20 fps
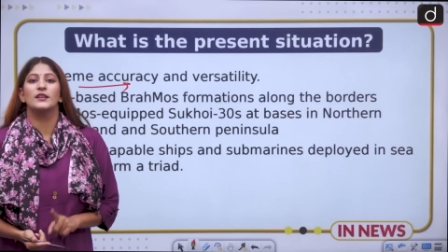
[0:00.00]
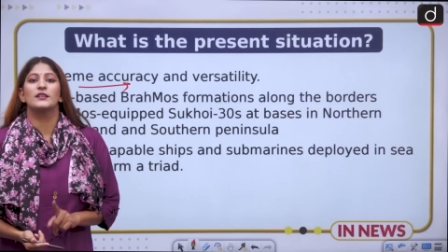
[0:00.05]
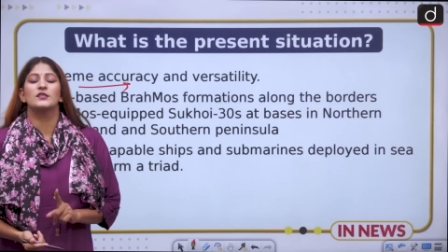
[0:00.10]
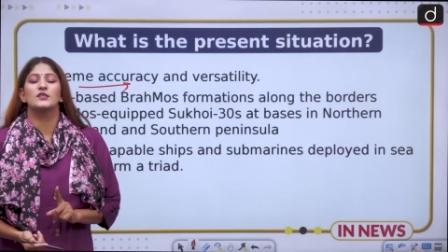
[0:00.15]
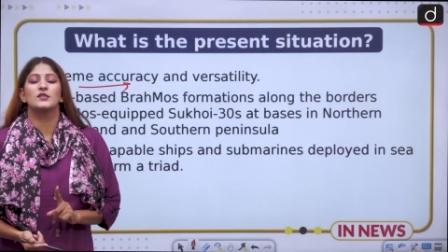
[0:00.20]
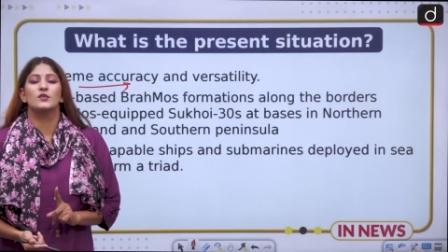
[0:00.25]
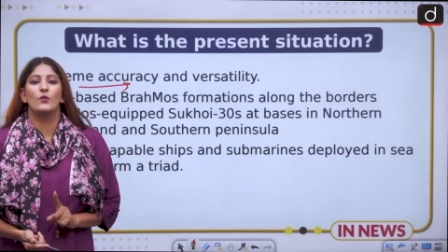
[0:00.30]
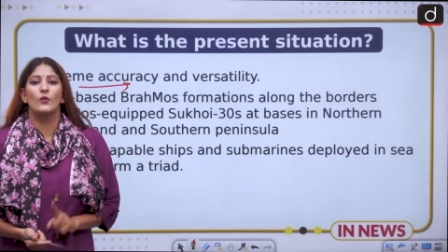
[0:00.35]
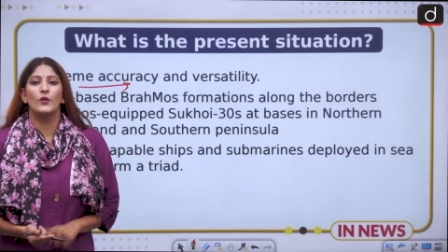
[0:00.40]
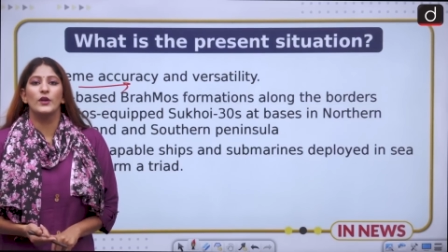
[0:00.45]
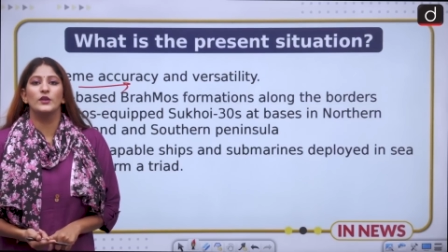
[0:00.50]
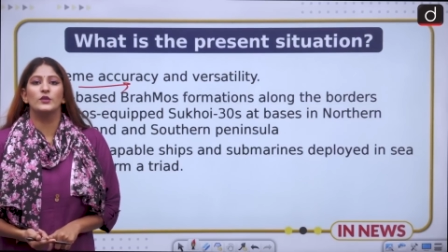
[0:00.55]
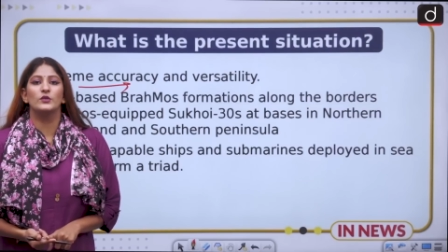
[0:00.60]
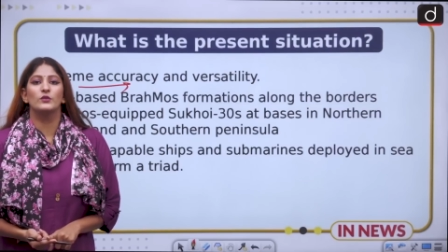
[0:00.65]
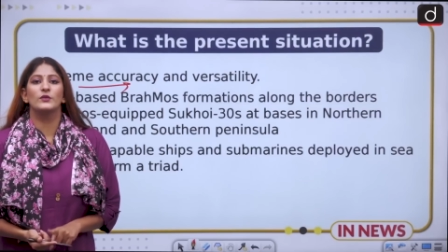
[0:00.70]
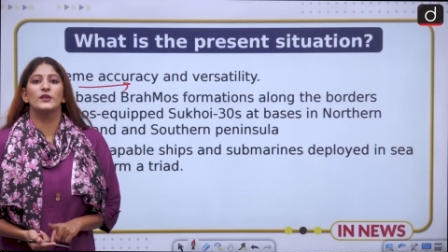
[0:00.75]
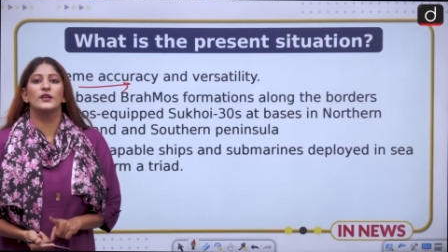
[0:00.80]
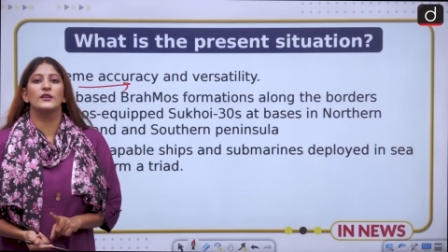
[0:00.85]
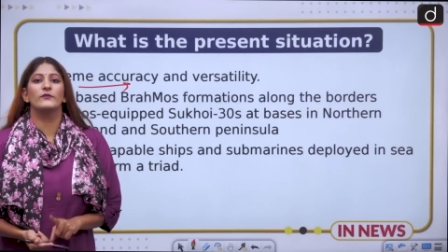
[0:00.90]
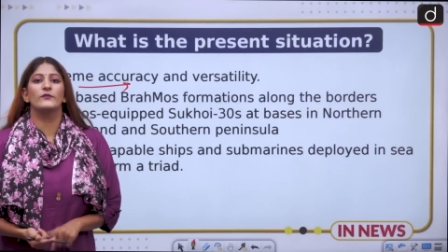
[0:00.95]
It is going
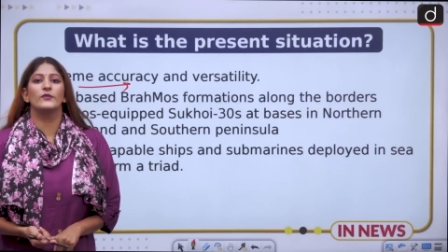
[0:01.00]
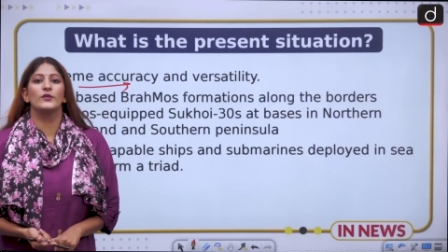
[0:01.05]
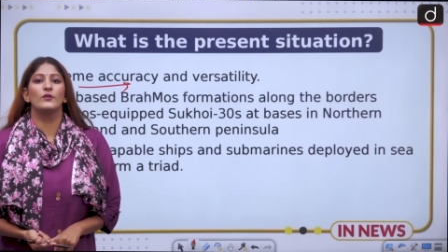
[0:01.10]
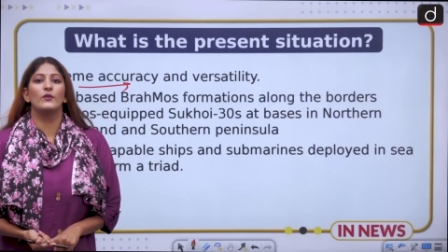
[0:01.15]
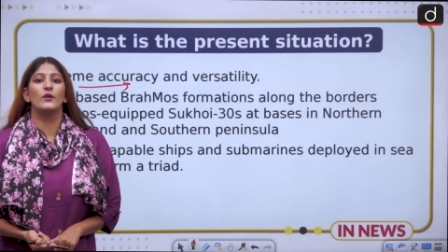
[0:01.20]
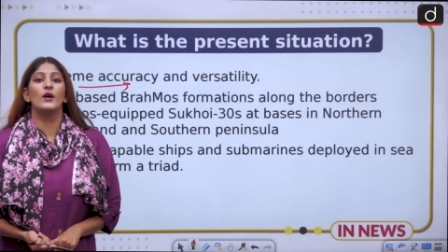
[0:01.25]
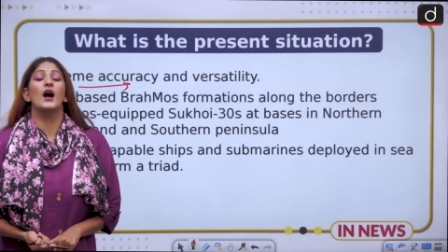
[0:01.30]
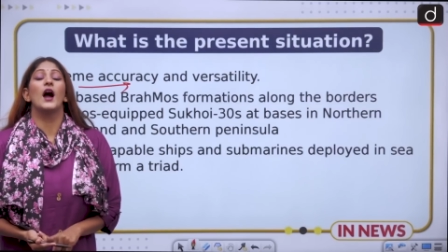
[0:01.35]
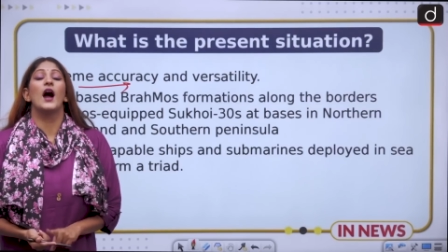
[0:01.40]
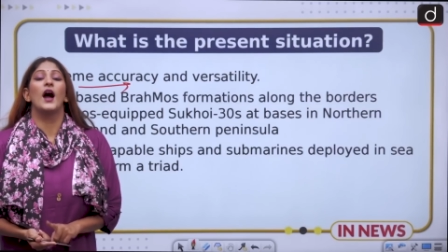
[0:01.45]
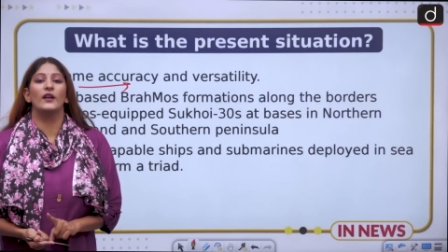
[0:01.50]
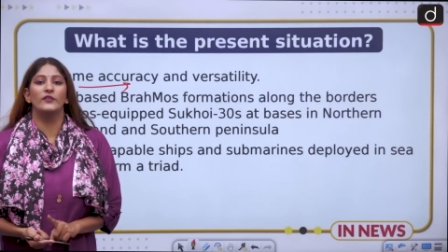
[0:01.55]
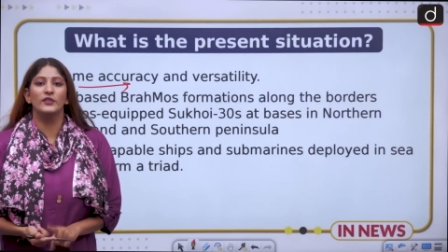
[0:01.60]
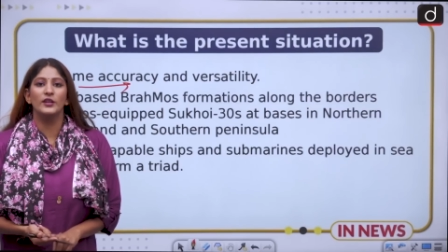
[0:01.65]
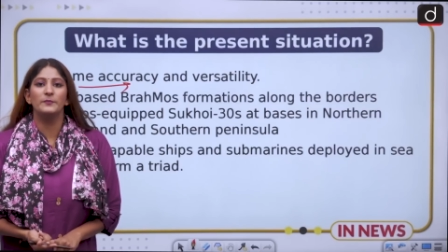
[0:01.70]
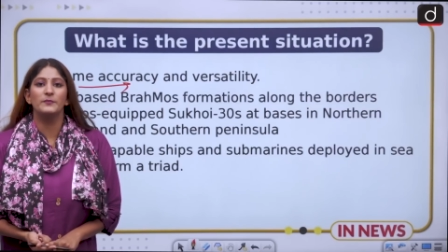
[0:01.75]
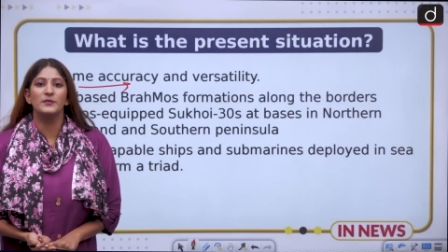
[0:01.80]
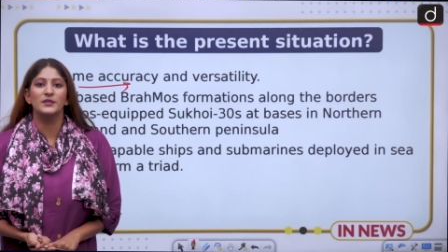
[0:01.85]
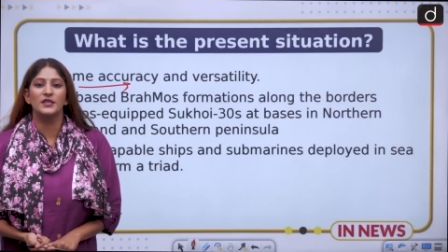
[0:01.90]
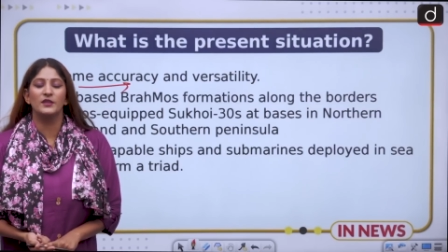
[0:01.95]
to give a
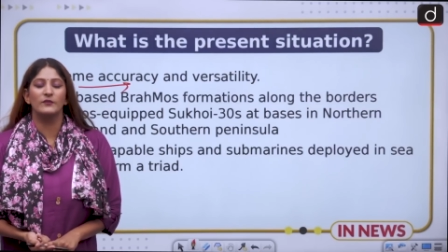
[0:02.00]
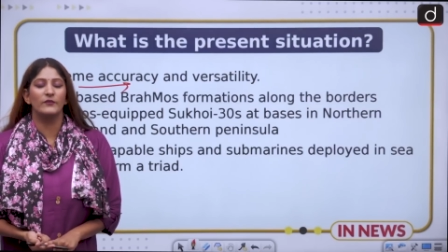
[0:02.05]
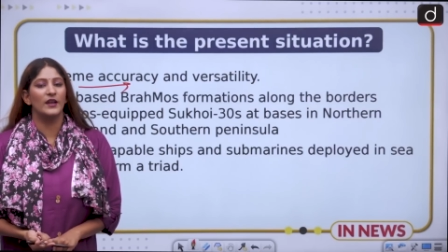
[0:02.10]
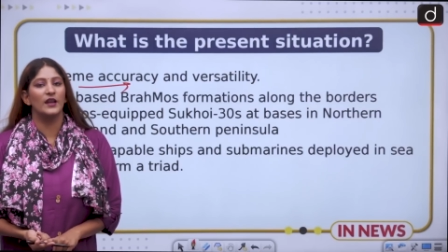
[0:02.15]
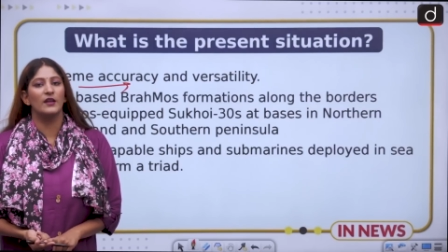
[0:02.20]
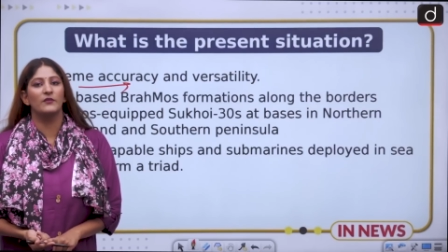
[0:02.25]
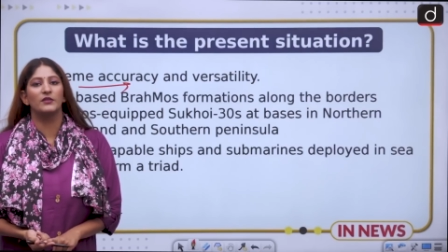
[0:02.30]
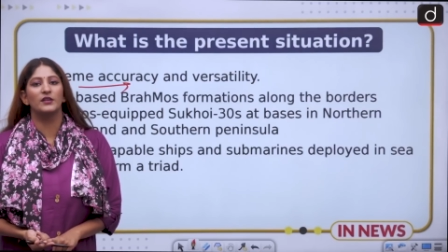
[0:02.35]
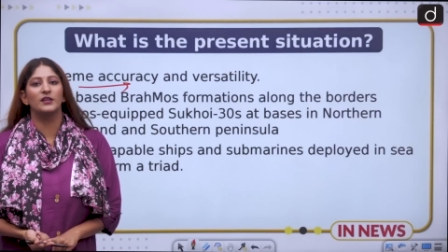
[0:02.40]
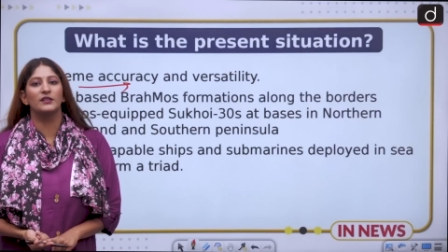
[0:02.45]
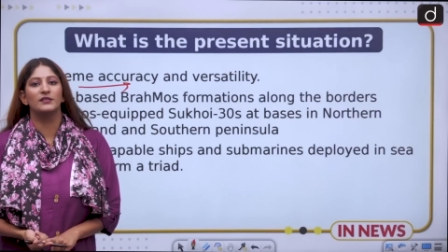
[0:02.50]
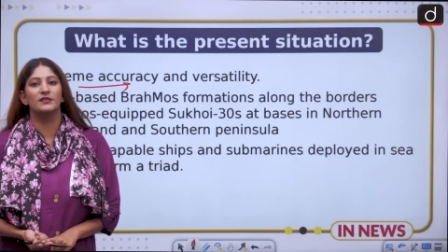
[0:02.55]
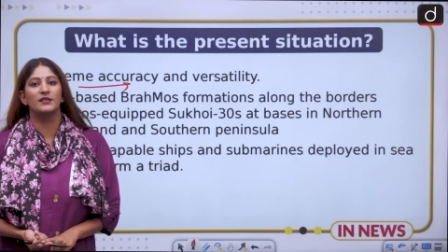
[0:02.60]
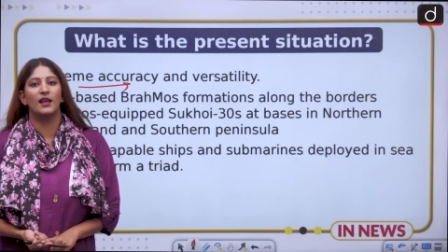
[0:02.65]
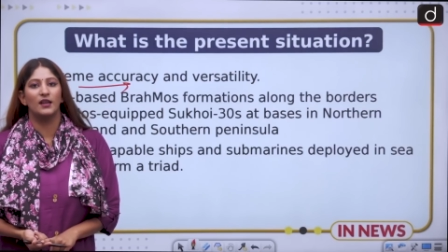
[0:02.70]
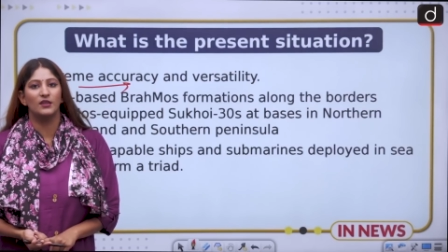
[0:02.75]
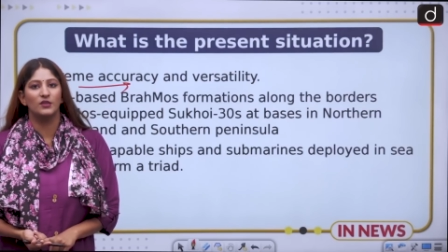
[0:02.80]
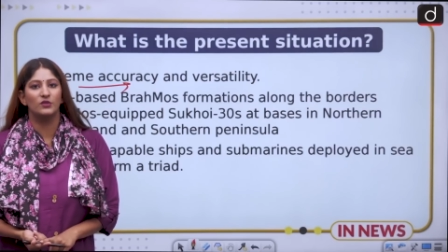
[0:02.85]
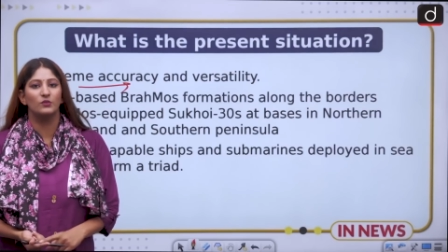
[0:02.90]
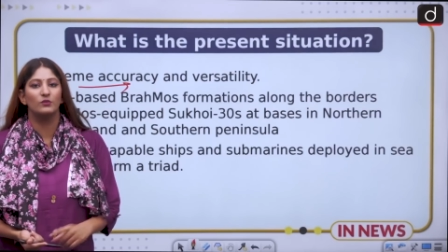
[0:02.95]
hundred percent whenever it is
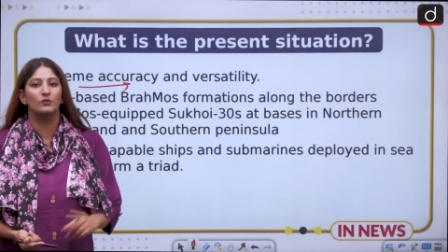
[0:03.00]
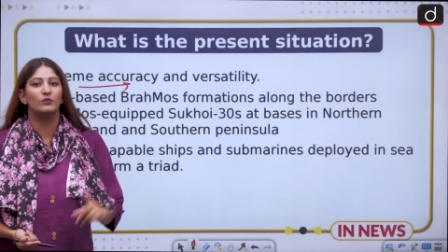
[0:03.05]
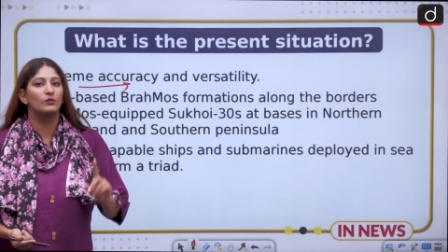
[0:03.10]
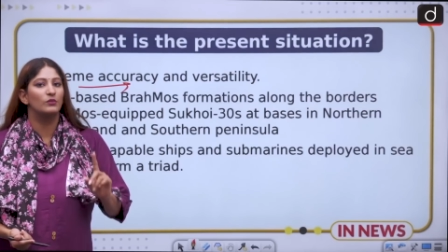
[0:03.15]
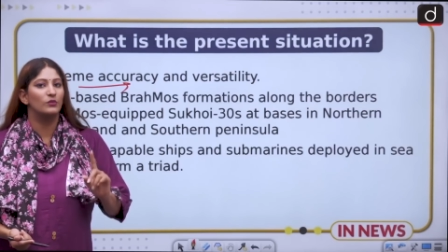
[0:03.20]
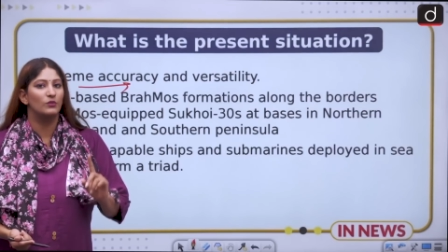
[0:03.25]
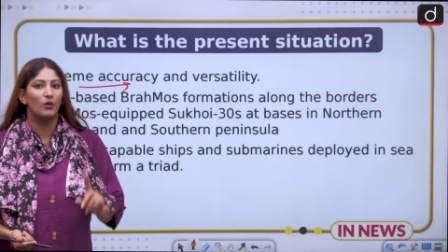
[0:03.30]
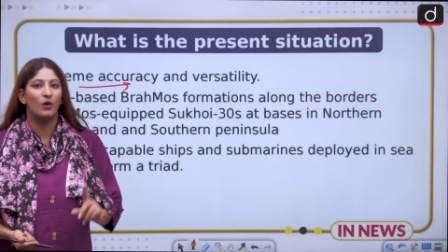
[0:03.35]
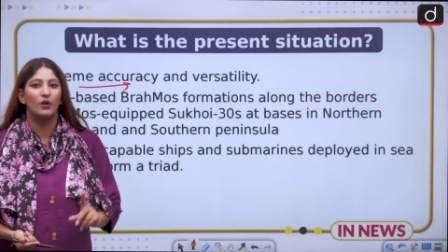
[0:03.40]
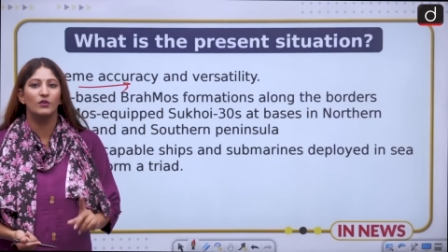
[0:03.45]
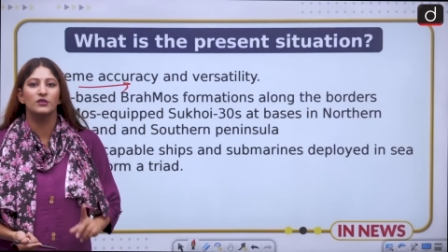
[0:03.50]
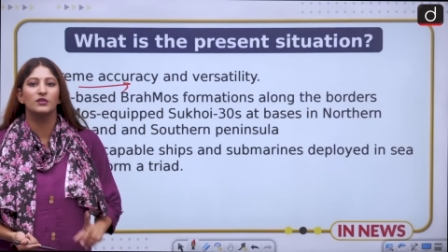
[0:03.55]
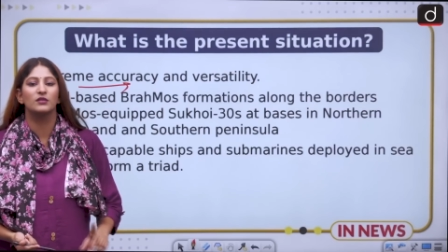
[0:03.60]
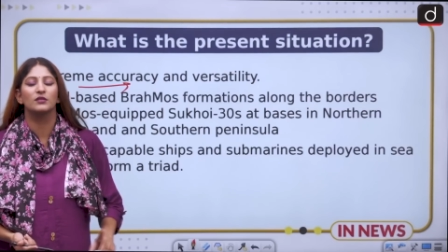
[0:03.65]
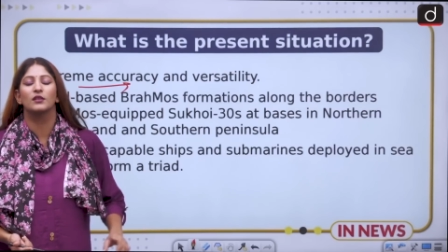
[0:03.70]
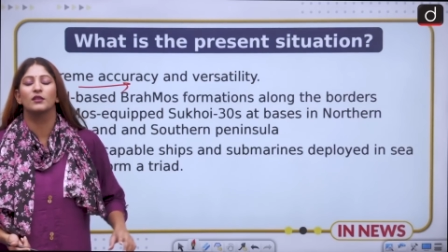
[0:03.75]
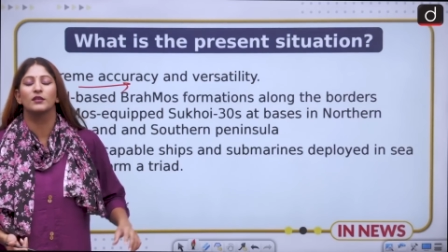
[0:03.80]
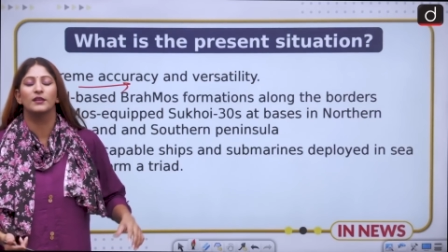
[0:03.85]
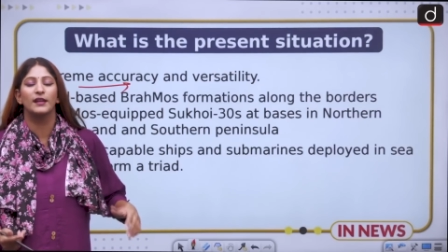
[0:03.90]
asked to launch